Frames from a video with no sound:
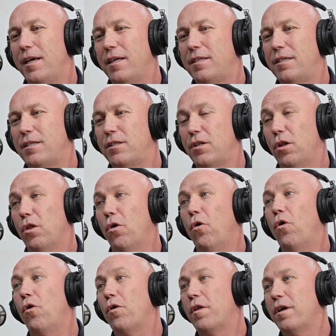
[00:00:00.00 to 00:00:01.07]
it's the
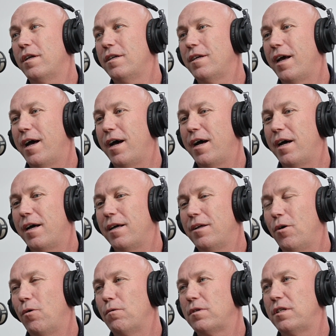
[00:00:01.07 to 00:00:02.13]
law that
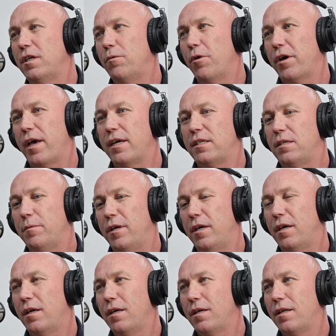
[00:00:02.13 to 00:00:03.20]
all steelwork has to
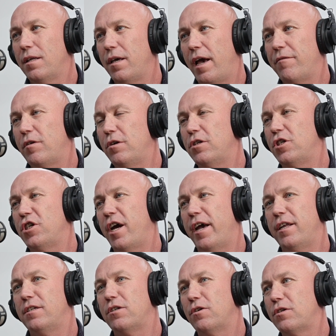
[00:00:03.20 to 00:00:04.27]
be, you have to use
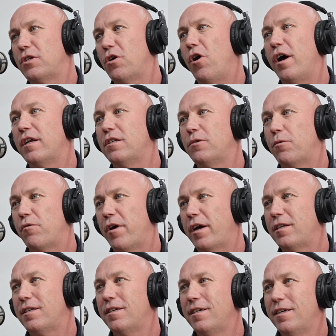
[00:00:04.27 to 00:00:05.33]
chains on site to
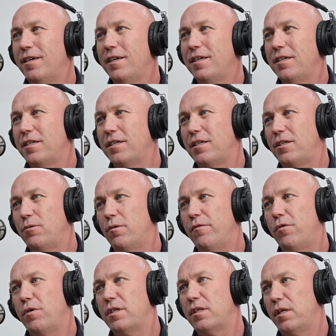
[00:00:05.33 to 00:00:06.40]
erect, just to
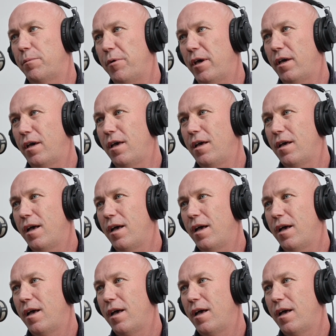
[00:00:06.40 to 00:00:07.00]
avoid slipping.